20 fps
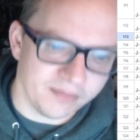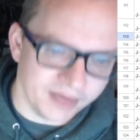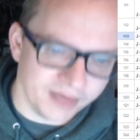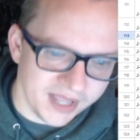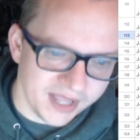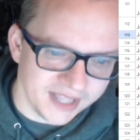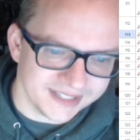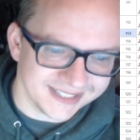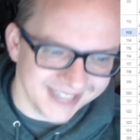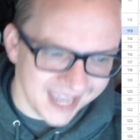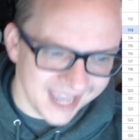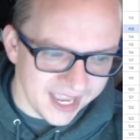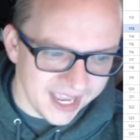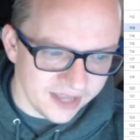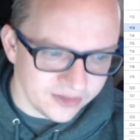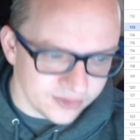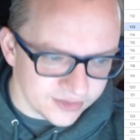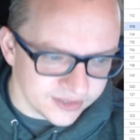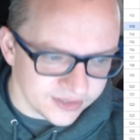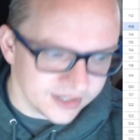plants,
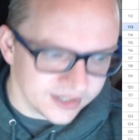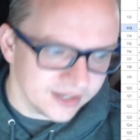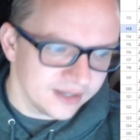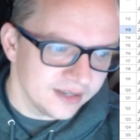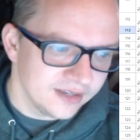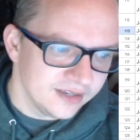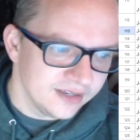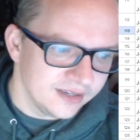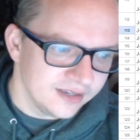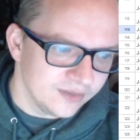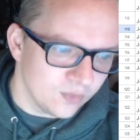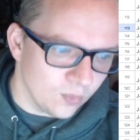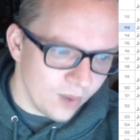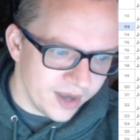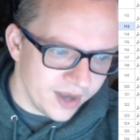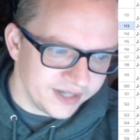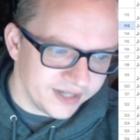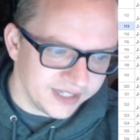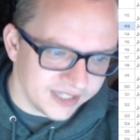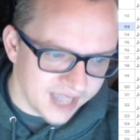candles.
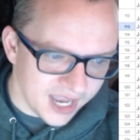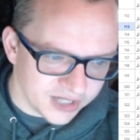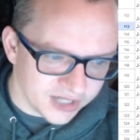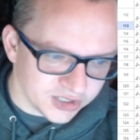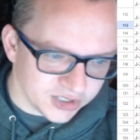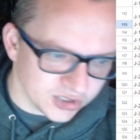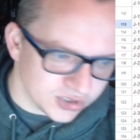Wendy Ketchens,